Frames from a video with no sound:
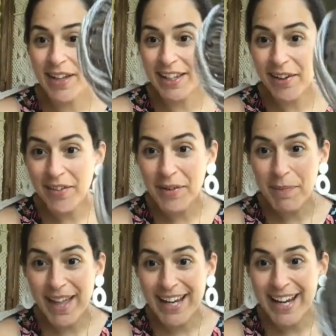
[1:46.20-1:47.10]
hello,
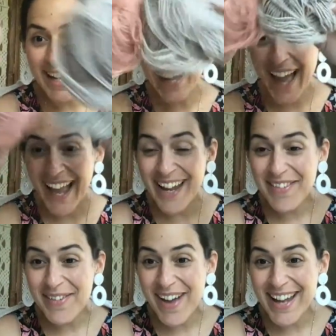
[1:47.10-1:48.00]
everybody. Hi,
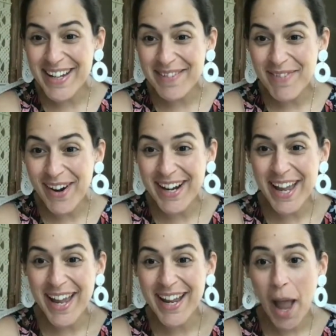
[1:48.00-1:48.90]
everyone. Good
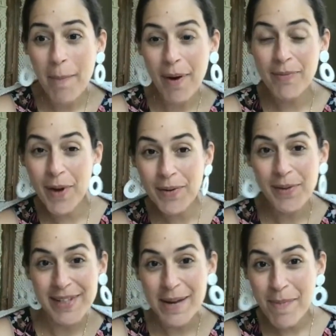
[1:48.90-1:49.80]
morning.
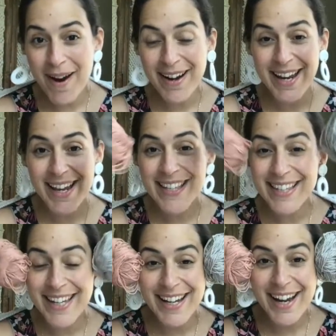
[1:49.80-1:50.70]
Berroco Tea Party is
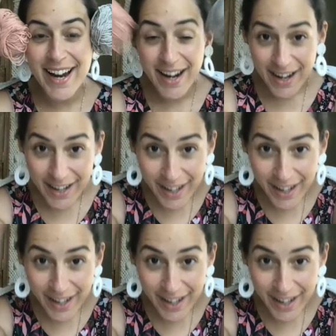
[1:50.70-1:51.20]
here.